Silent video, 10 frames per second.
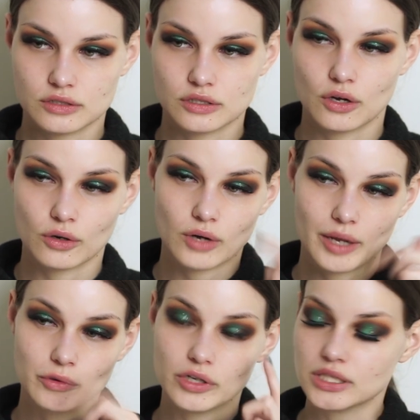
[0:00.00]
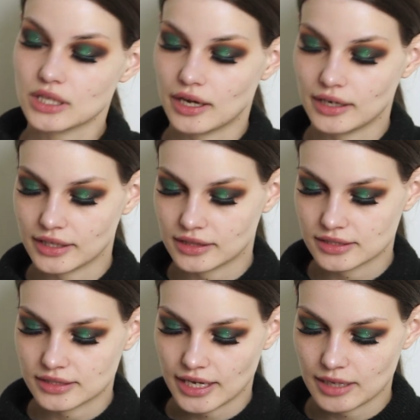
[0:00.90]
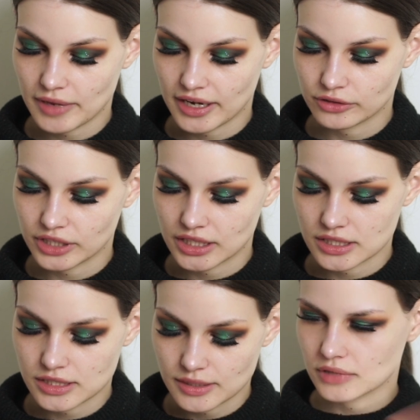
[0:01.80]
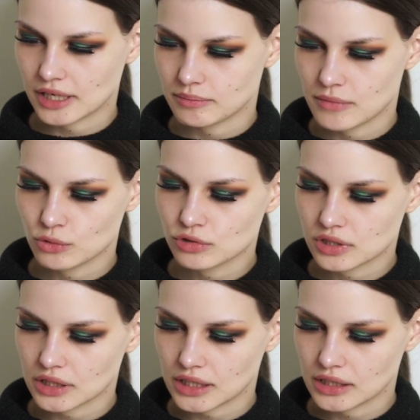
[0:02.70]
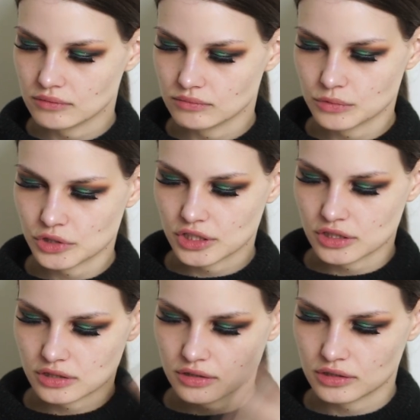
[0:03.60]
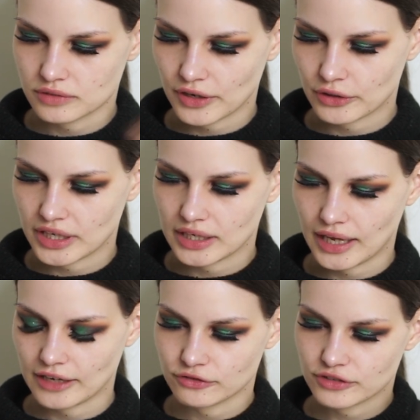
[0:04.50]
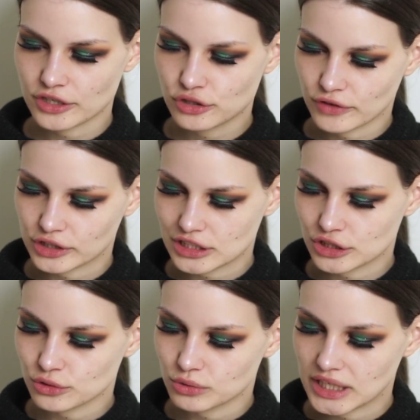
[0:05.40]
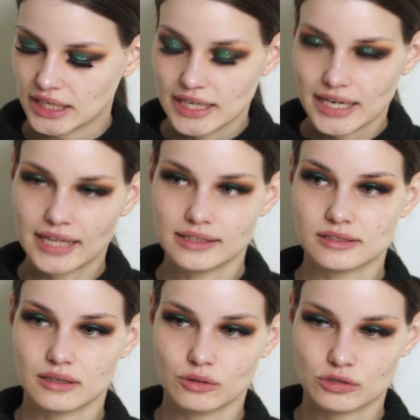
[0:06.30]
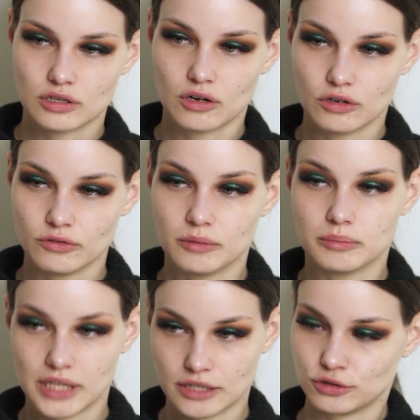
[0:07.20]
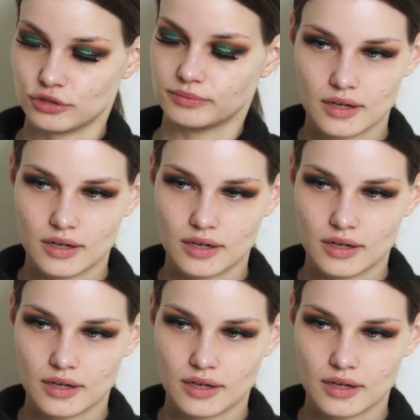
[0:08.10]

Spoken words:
So I'm going to highlight the same areas. Like, mostly she just looks very like fresh, very dewy, and there's a lot of blush.